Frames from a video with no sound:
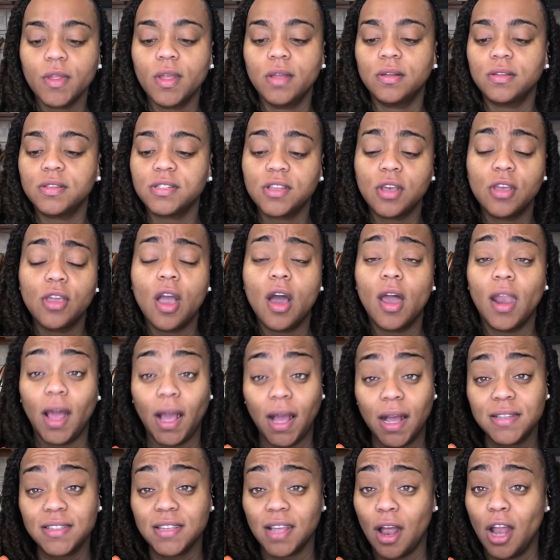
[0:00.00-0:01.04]
So, y'all, like I
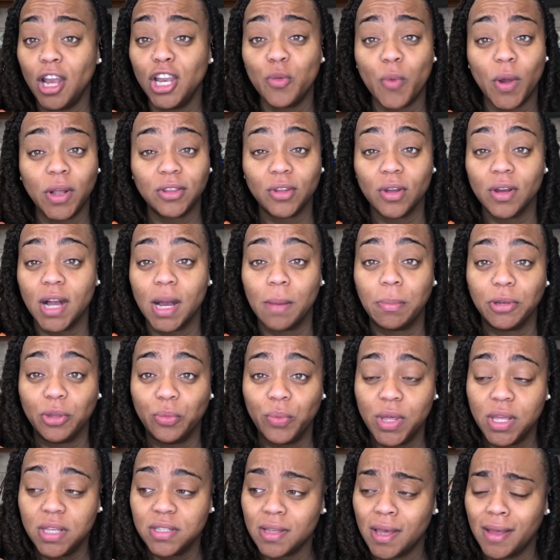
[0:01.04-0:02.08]
said, I only worked there a couple of
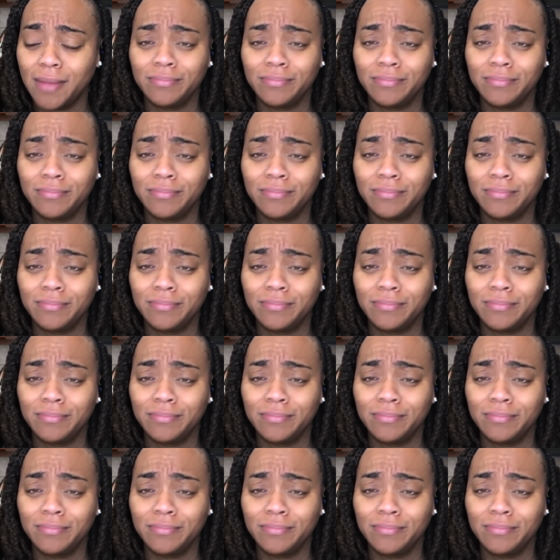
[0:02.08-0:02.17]
weeks.